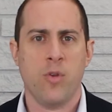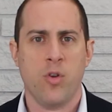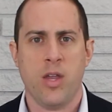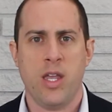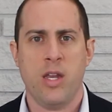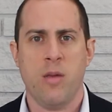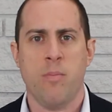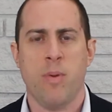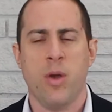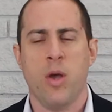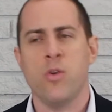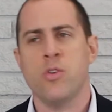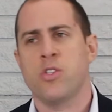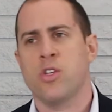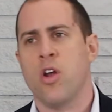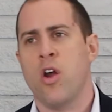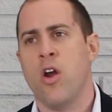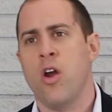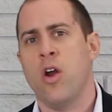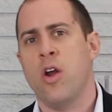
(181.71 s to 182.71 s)
green
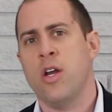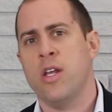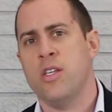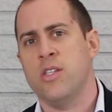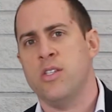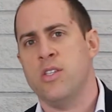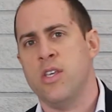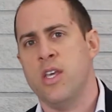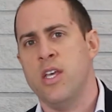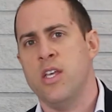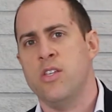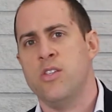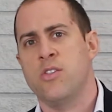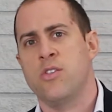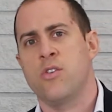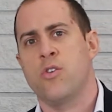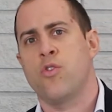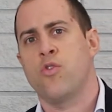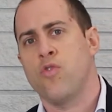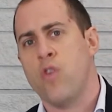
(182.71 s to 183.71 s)
postcard
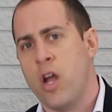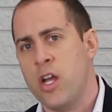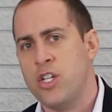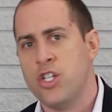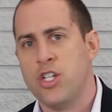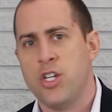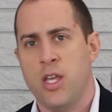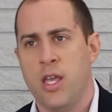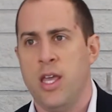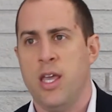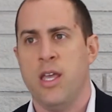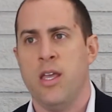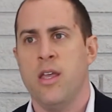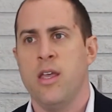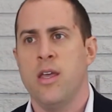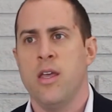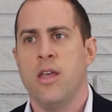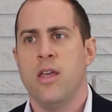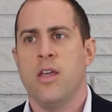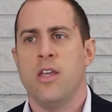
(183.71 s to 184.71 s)
is crushing,
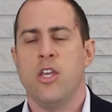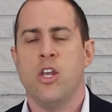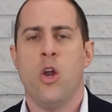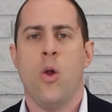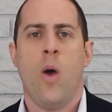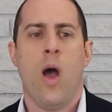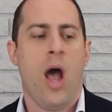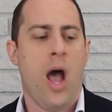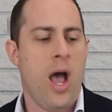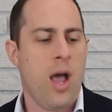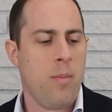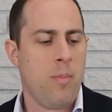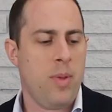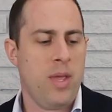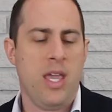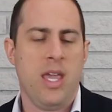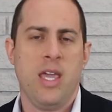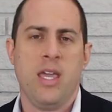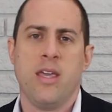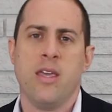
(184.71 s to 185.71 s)
hot
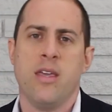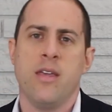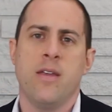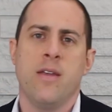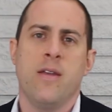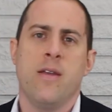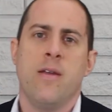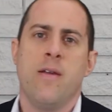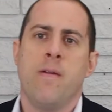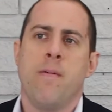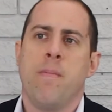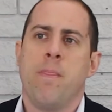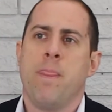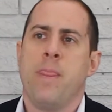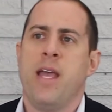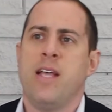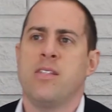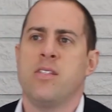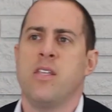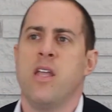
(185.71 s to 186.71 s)
pink.
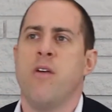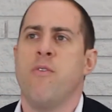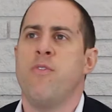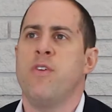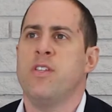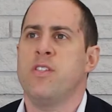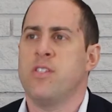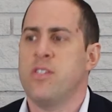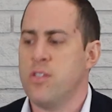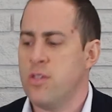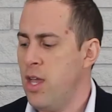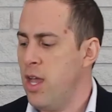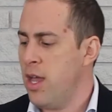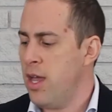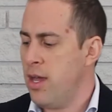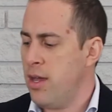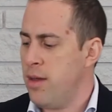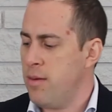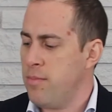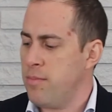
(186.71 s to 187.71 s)
That stuff is
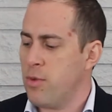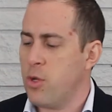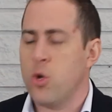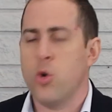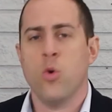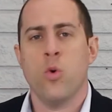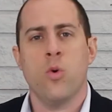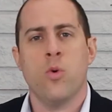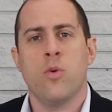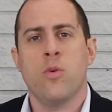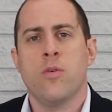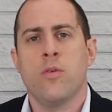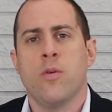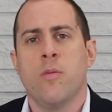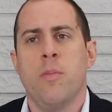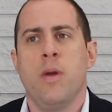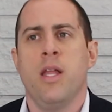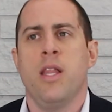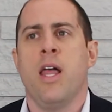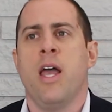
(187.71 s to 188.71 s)
cool,
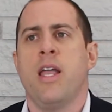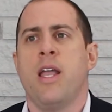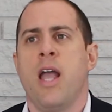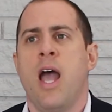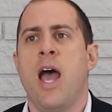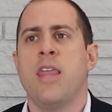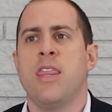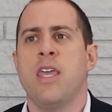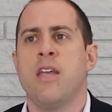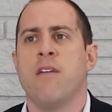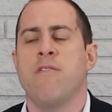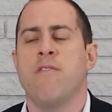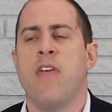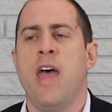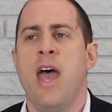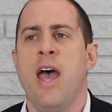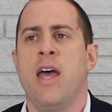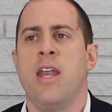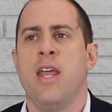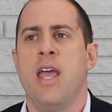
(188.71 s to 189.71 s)
but I think of
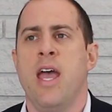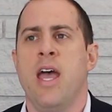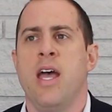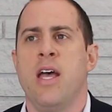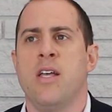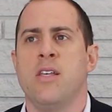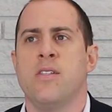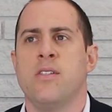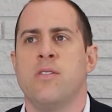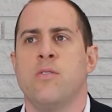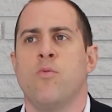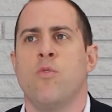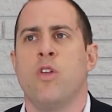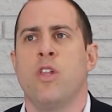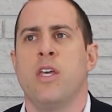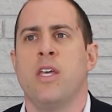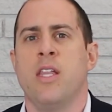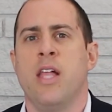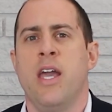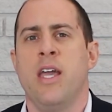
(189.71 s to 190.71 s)
that as
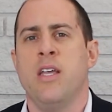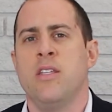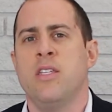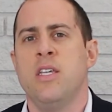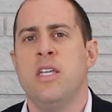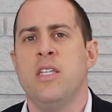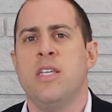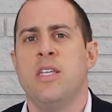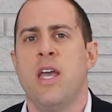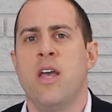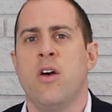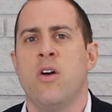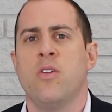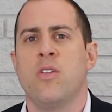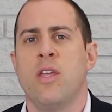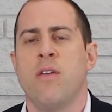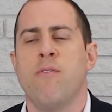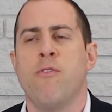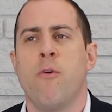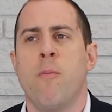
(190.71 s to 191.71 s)
really detailed
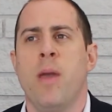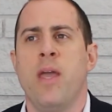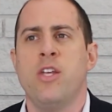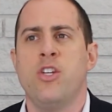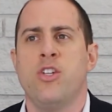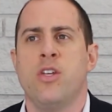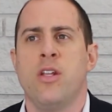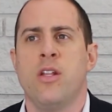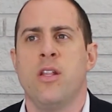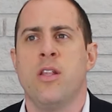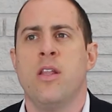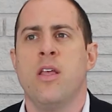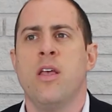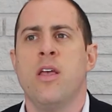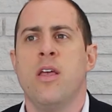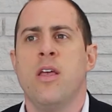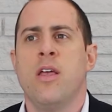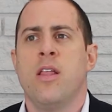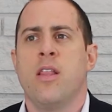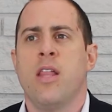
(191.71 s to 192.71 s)
information.
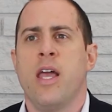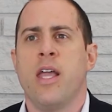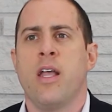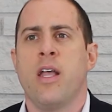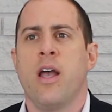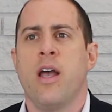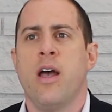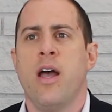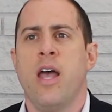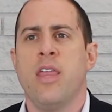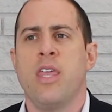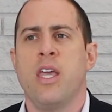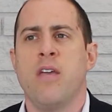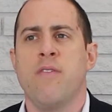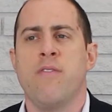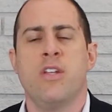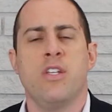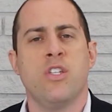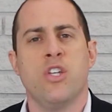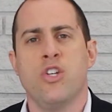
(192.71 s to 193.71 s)
I think of
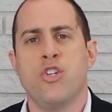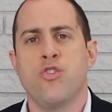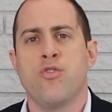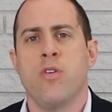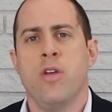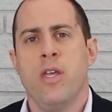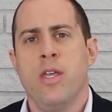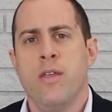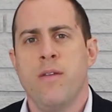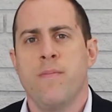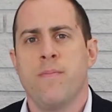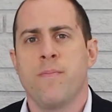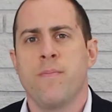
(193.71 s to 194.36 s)
it as a tree.